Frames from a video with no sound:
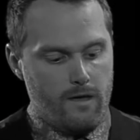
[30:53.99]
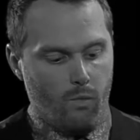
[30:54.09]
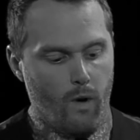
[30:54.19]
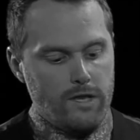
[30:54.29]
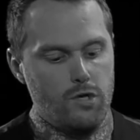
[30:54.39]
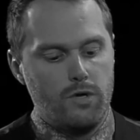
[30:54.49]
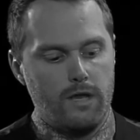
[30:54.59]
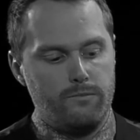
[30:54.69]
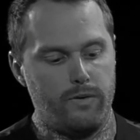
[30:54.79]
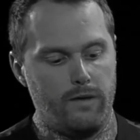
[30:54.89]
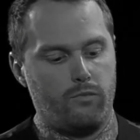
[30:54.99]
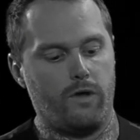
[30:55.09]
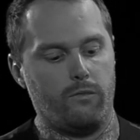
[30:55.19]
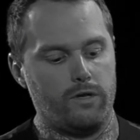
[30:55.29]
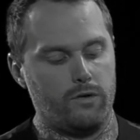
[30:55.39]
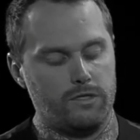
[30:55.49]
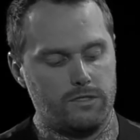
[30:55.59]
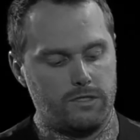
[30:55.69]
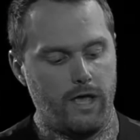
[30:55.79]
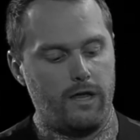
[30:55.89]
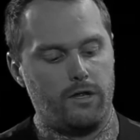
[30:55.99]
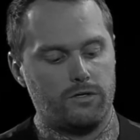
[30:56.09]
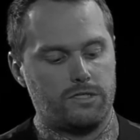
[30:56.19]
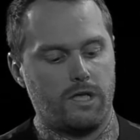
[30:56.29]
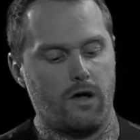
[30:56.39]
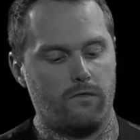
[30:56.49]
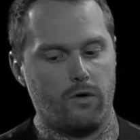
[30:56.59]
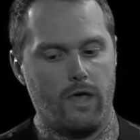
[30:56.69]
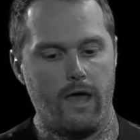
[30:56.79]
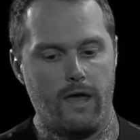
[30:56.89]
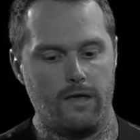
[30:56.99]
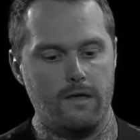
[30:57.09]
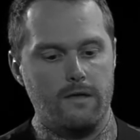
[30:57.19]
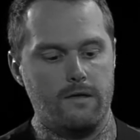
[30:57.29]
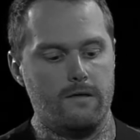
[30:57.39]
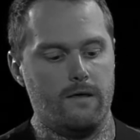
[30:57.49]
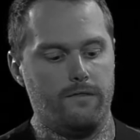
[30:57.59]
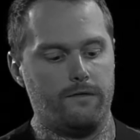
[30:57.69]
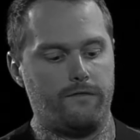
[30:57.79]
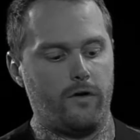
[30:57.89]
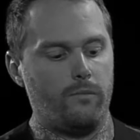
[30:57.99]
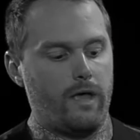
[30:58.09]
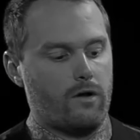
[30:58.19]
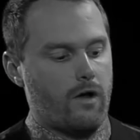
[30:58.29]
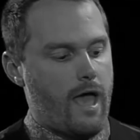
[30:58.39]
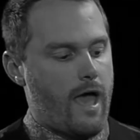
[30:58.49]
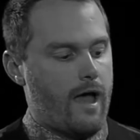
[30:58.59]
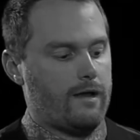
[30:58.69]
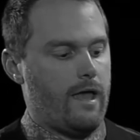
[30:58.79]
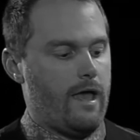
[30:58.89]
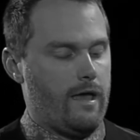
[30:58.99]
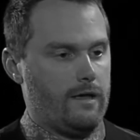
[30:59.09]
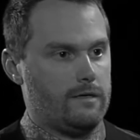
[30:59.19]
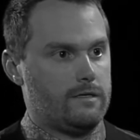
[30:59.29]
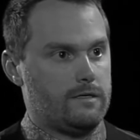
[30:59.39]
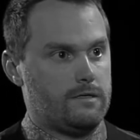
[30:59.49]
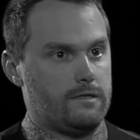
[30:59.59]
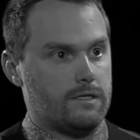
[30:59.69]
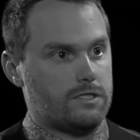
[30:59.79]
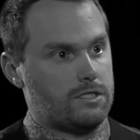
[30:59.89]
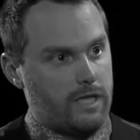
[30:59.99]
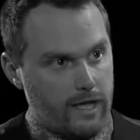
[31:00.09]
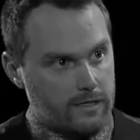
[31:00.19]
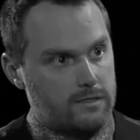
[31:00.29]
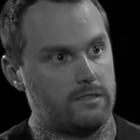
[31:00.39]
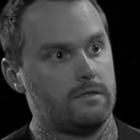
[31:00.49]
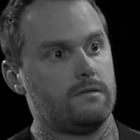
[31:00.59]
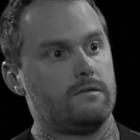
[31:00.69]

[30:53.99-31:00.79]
when you can pinpoint, when you can say to yourself, okay, the filmmaker had a distinct